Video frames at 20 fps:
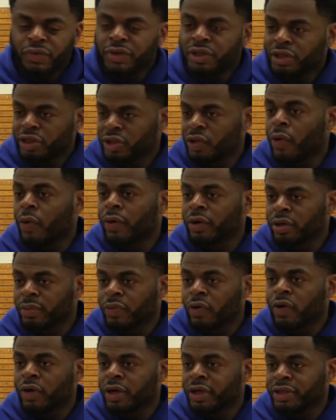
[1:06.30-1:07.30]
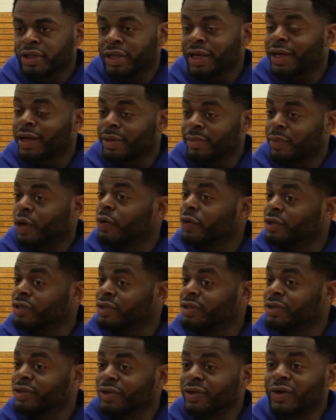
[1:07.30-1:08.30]
when he's scoring the ball, that's an added
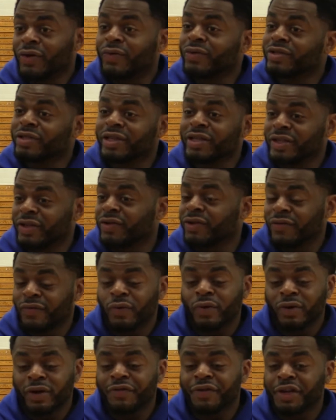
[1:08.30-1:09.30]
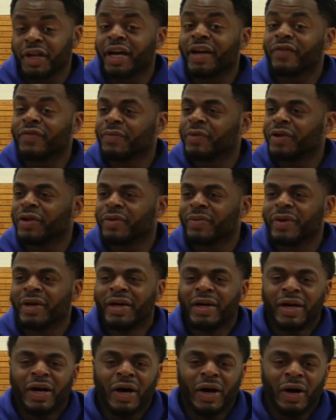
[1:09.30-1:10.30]
bonus. You know, we'll take 34 every night from him.
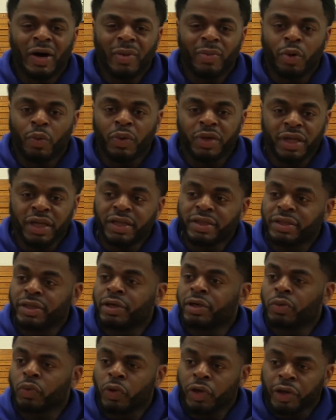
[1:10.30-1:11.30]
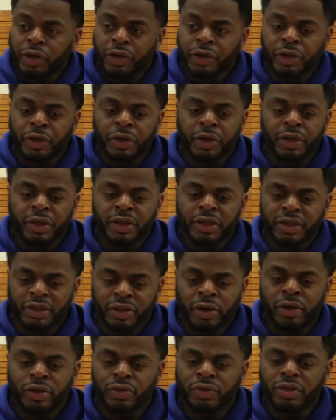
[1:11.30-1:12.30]
Um, but when he's good, we're good. And it
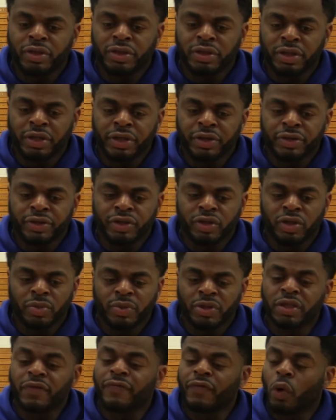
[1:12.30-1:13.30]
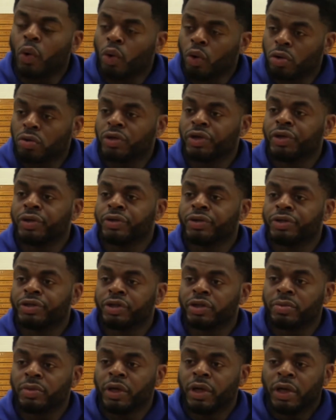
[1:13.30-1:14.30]
starts with his leadership, his vocal
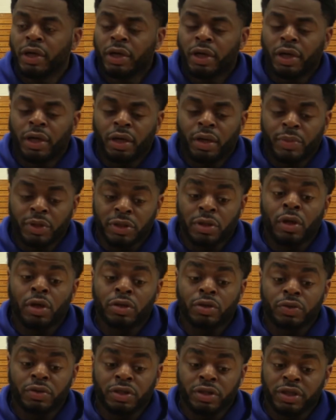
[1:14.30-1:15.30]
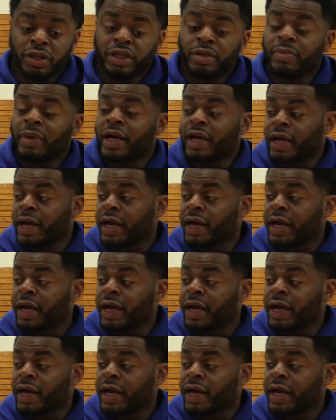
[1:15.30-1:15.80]
leadership, um, as long as we're just leading by